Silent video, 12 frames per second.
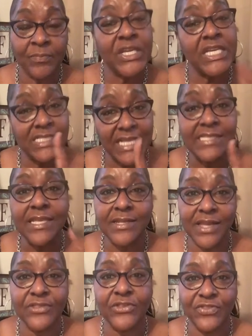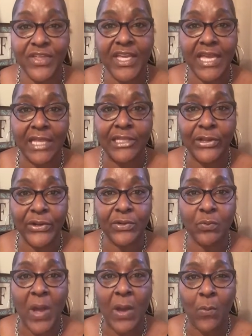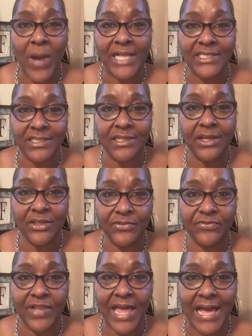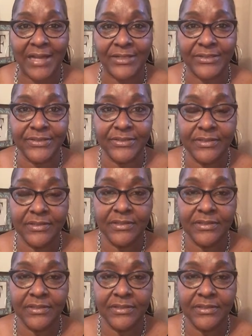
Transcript: Because that's another thing I learned while watching other vloggers.